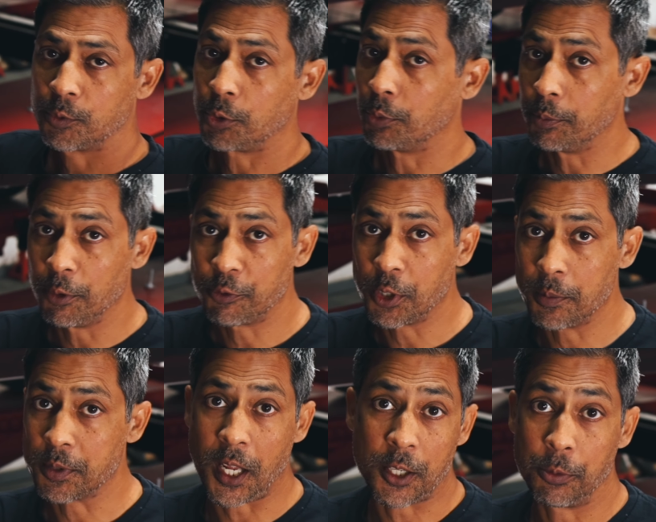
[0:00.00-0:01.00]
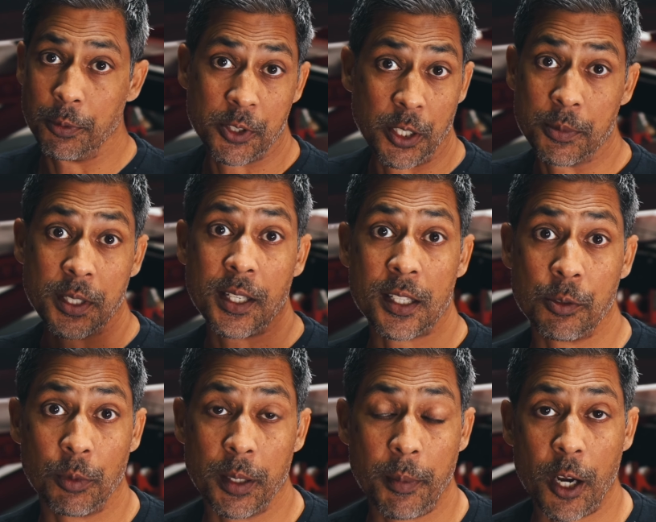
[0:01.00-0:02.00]
to remove trims, not to remove trims, it doesn't
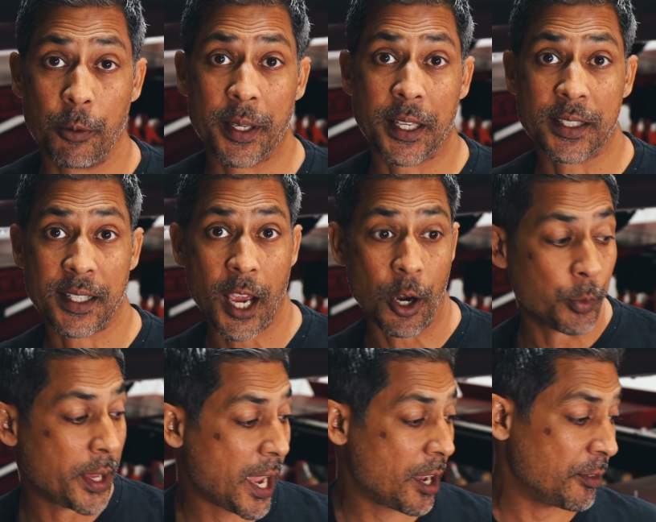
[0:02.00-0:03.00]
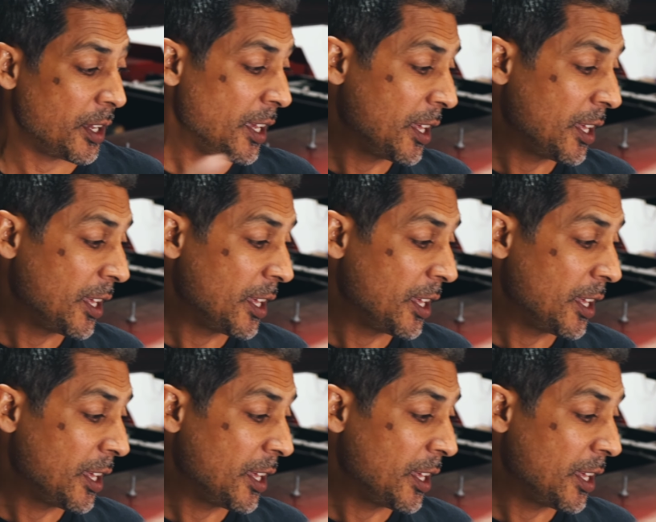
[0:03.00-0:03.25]
really matter because now we have